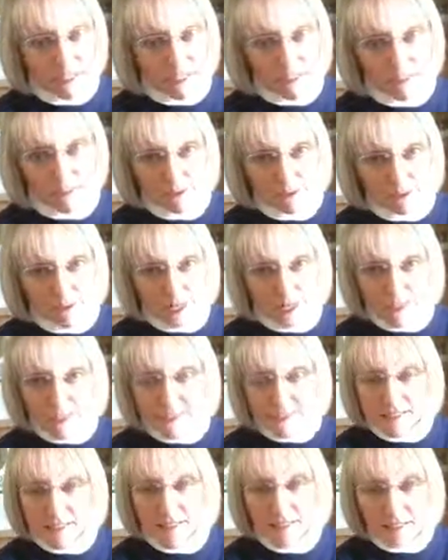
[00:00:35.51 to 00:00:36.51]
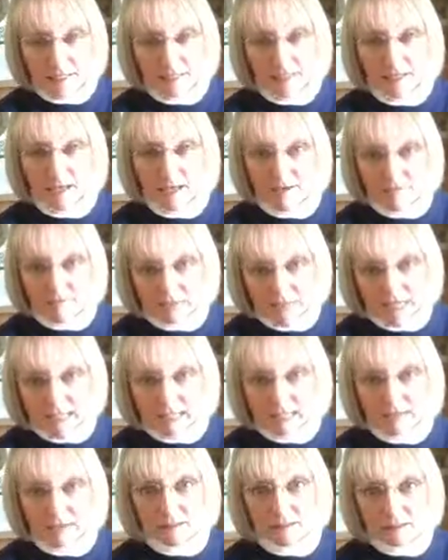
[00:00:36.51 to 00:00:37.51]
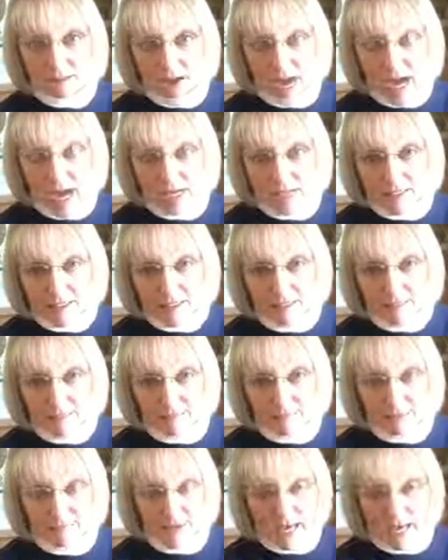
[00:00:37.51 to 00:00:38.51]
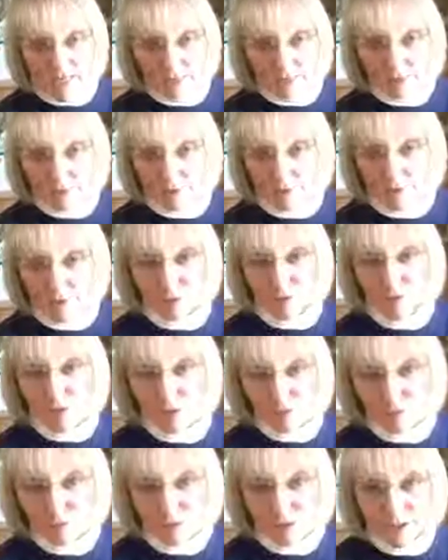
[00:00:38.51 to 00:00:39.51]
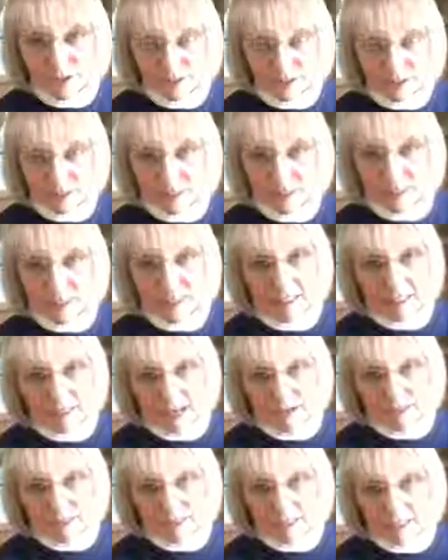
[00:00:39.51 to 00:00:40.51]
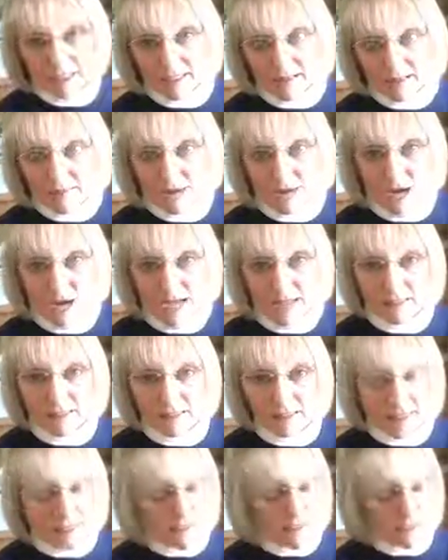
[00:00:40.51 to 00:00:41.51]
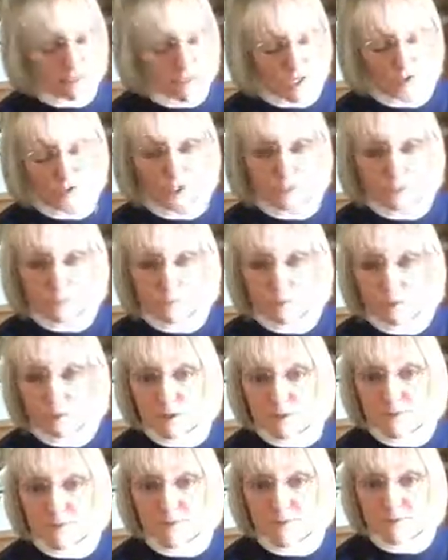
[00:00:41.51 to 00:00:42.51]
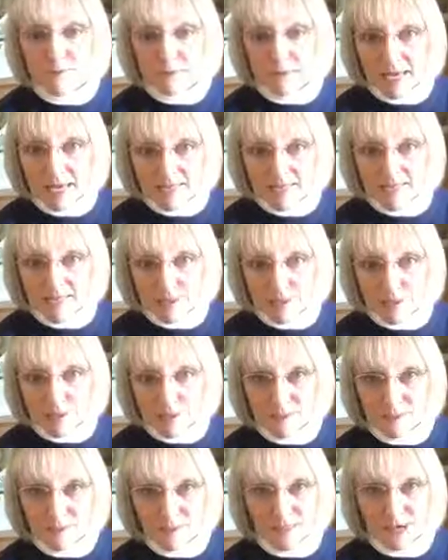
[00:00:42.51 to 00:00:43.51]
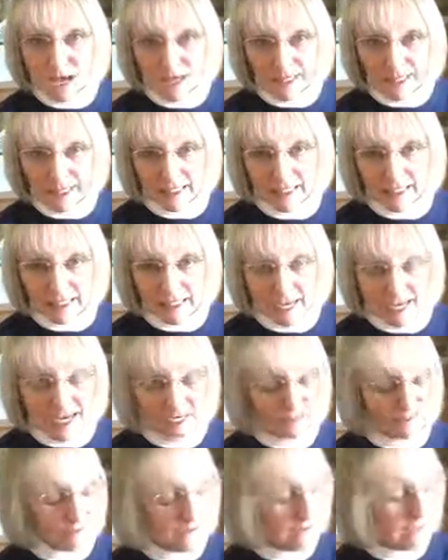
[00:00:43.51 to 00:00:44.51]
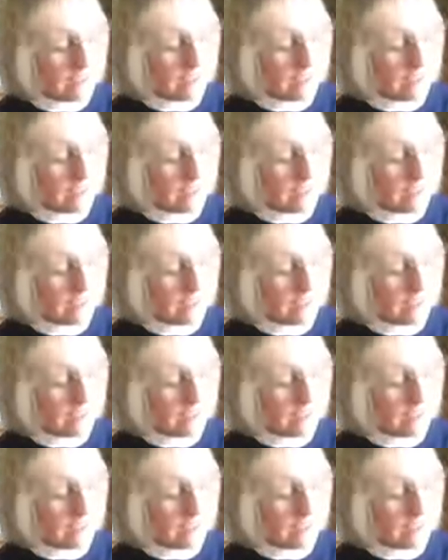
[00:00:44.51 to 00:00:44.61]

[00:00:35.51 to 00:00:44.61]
It was in a vacant lot. In fact, there are 3 or 4 of them in that vacant lot. So this person's message was not getting out.